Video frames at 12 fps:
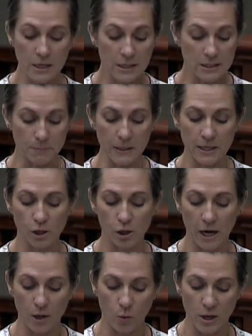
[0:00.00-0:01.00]
Speaker,
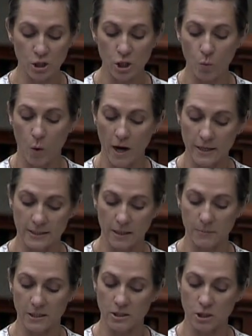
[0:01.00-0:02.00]
I question why
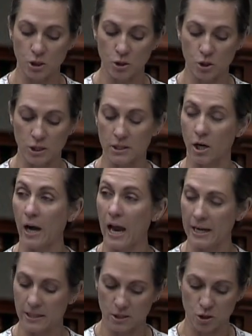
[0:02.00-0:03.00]
some institutions are
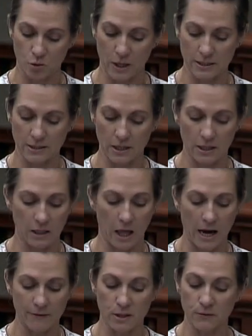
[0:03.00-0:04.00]
adding stress to the
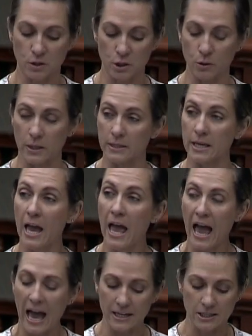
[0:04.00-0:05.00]
lives of students
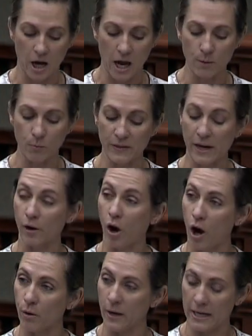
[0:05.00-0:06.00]
at a time when they are
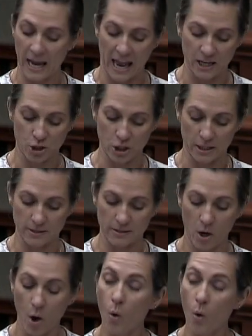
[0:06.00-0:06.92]
already anxious.